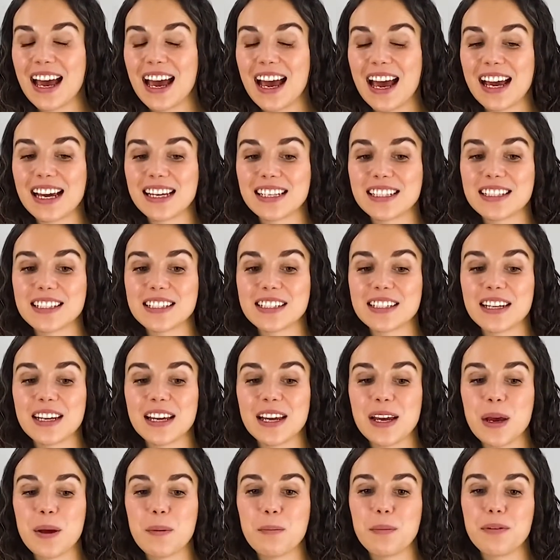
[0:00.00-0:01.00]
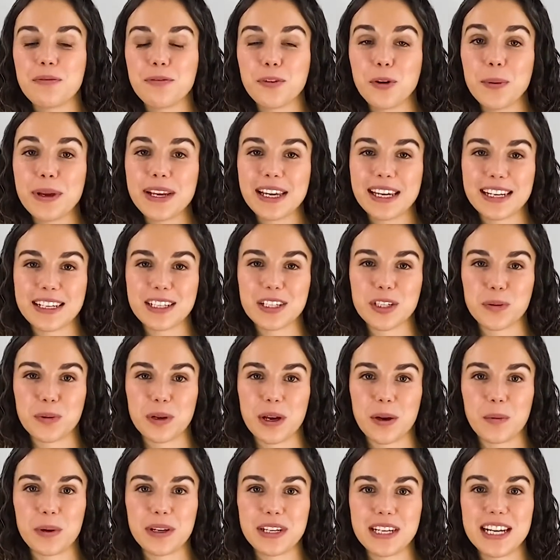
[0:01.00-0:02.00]
And before we get into
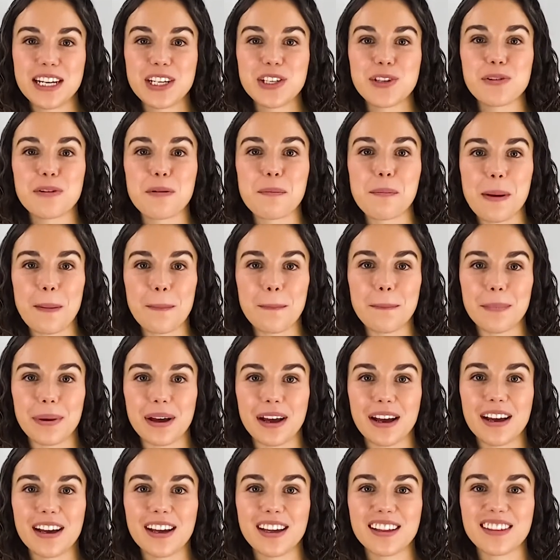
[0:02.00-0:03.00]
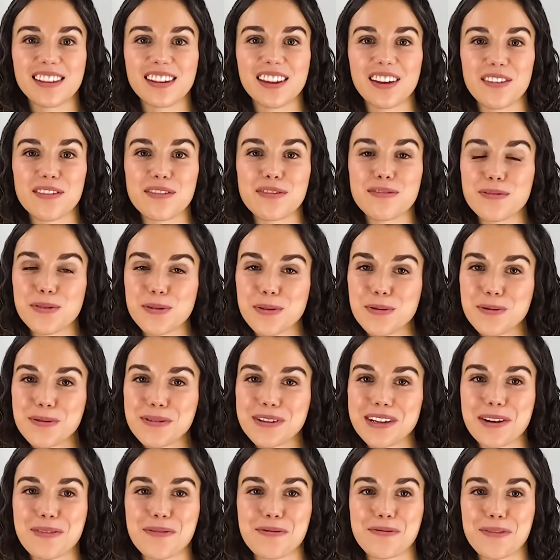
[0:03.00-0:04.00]
it, we need to remember that
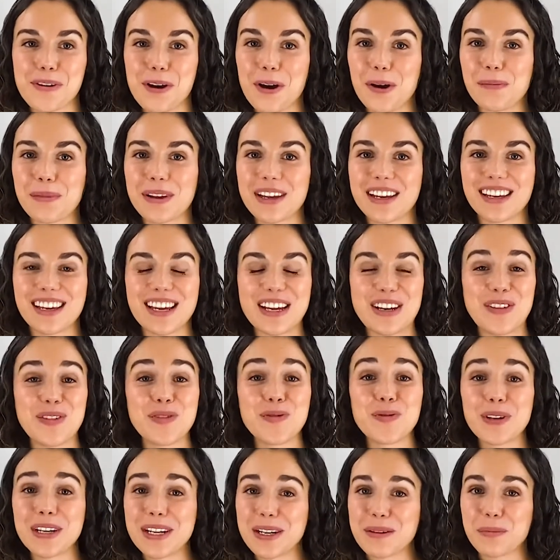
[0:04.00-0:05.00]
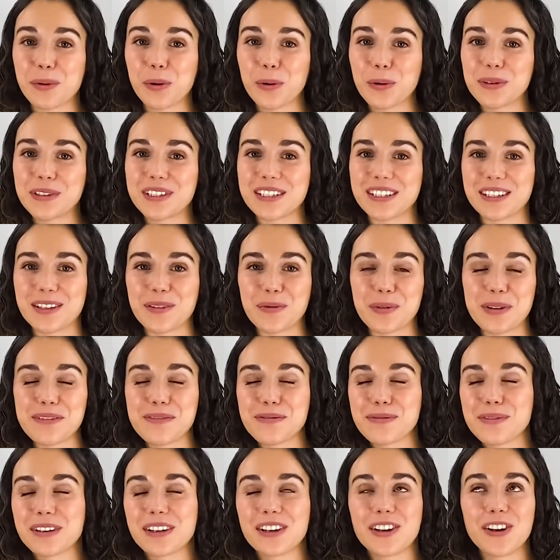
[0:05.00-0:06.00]
food and farming is really important.
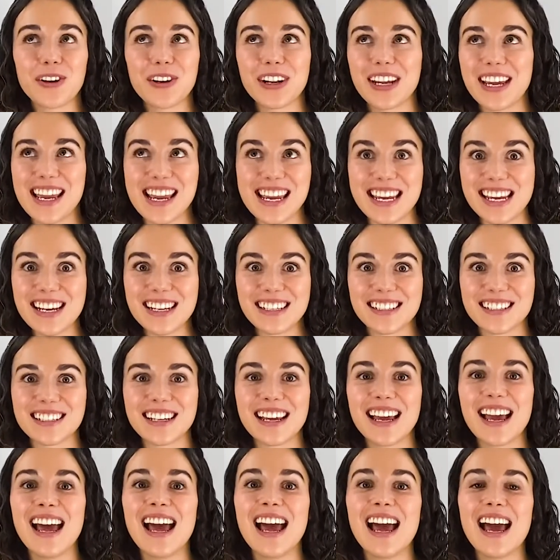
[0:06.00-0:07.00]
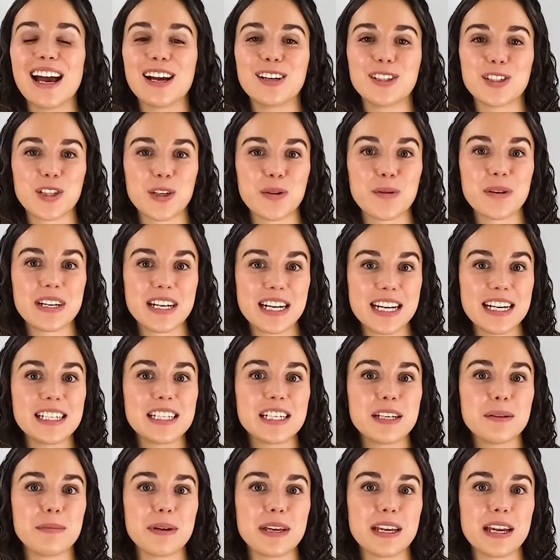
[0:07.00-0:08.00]
We've got to eat, and so it needs
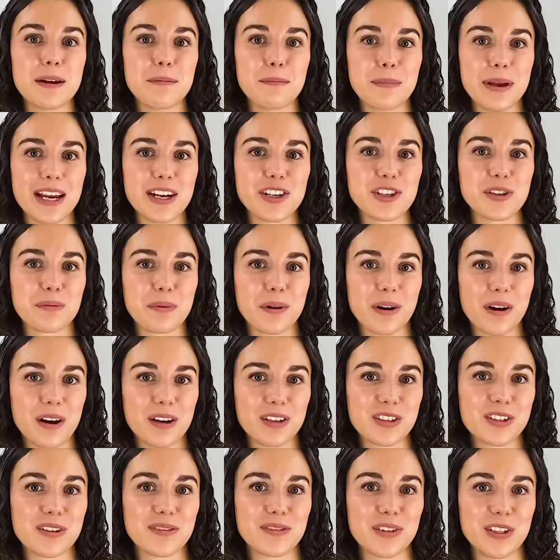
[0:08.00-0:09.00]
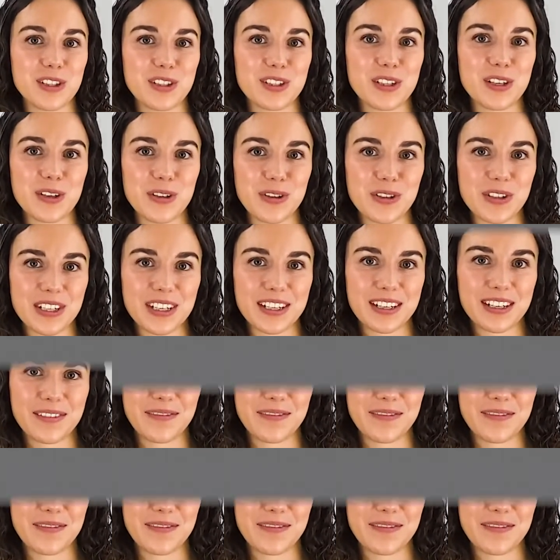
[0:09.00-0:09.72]
to be a major part of the solution.